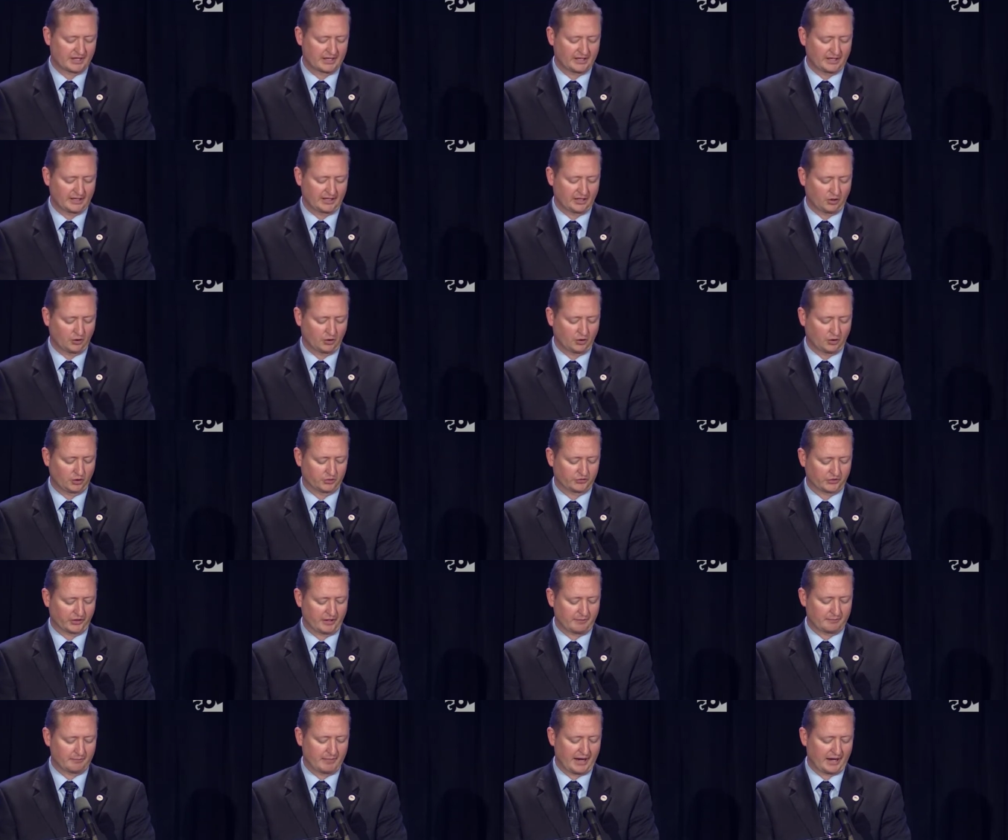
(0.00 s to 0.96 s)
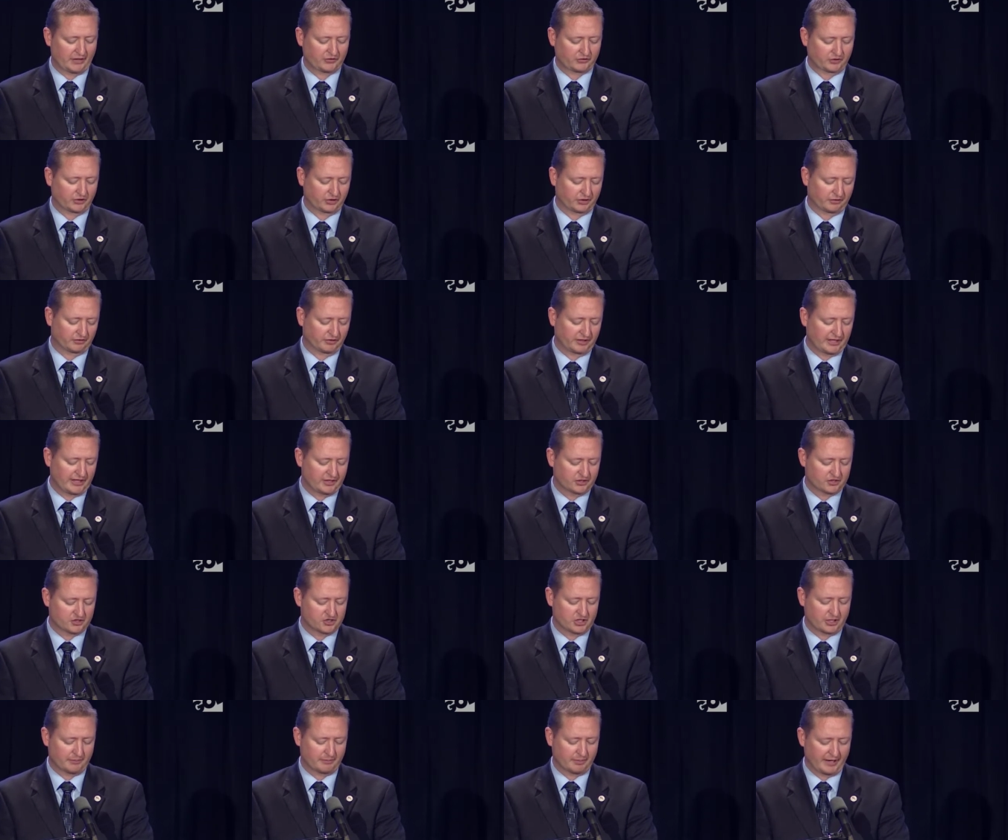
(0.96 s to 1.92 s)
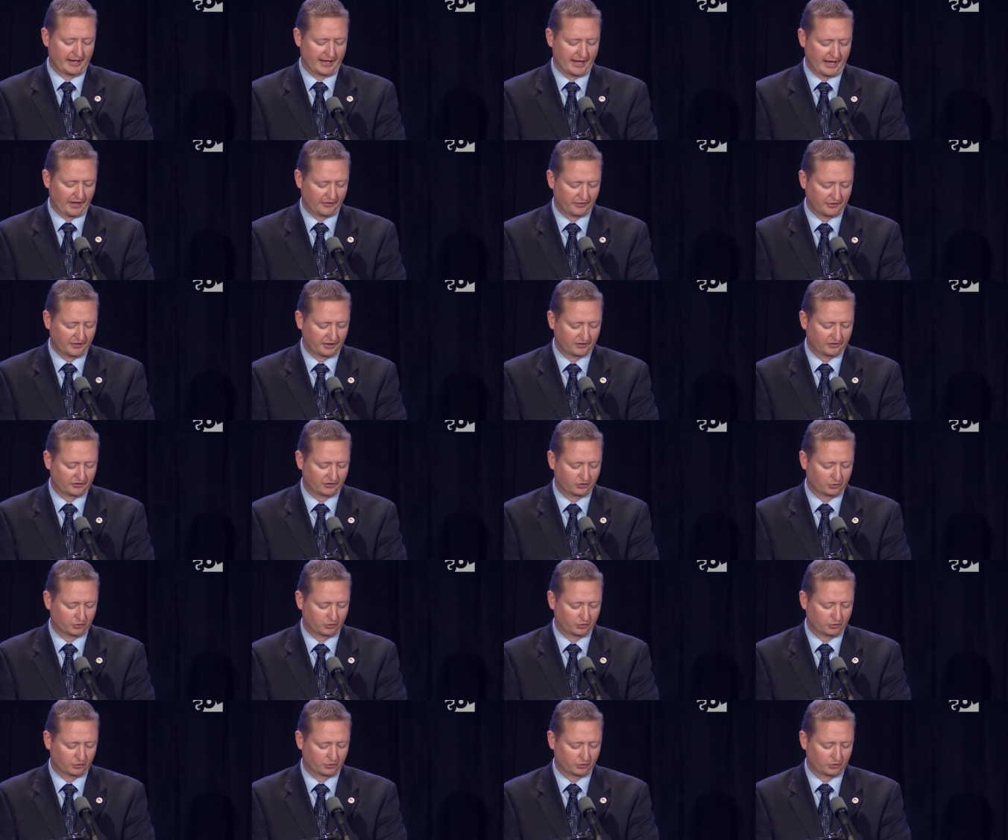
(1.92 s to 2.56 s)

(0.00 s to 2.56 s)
He holds a Master of Leadership and Ethics,